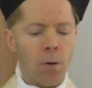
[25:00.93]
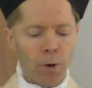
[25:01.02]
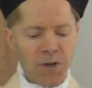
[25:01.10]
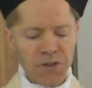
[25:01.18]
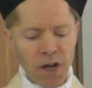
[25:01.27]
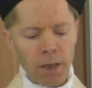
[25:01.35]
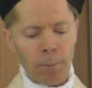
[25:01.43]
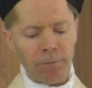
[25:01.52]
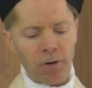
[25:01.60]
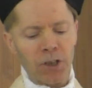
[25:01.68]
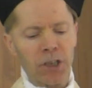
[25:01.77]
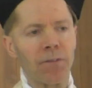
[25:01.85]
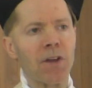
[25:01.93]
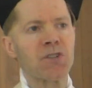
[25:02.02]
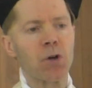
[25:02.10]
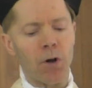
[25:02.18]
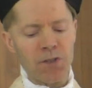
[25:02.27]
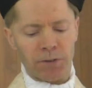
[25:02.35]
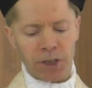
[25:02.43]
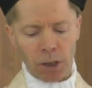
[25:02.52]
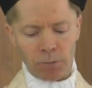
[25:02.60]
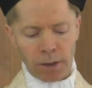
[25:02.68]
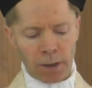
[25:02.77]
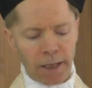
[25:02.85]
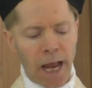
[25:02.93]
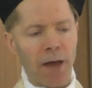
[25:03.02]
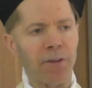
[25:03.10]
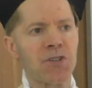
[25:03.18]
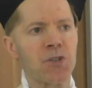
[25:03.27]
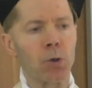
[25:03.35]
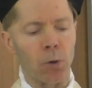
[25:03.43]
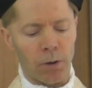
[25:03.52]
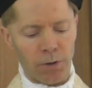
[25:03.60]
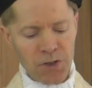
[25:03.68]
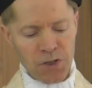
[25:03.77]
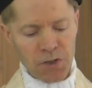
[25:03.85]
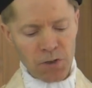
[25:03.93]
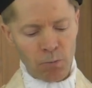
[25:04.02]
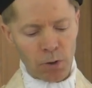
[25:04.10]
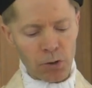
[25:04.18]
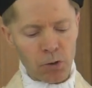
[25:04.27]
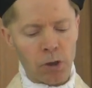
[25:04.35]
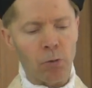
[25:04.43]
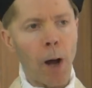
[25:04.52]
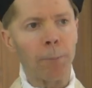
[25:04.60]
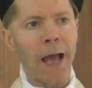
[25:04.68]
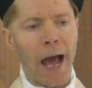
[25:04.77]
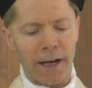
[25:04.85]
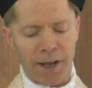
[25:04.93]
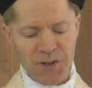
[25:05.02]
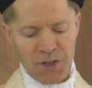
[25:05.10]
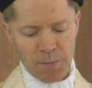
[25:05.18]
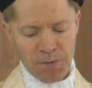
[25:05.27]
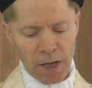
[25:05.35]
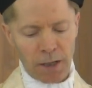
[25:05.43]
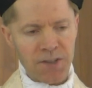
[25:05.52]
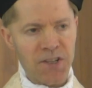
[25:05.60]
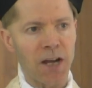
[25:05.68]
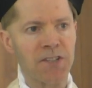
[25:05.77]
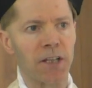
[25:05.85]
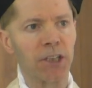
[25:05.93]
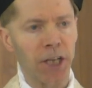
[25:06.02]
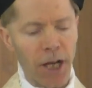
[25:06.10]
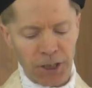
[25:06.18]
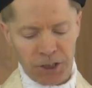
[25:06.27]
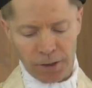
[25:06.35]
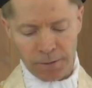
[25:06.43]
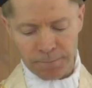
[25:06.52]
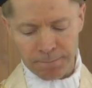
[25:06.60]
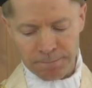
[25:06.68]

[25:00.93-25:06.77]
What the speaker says: We see the perversion of the souls of children in Catholic schools with new corrupt catechisms and sex education.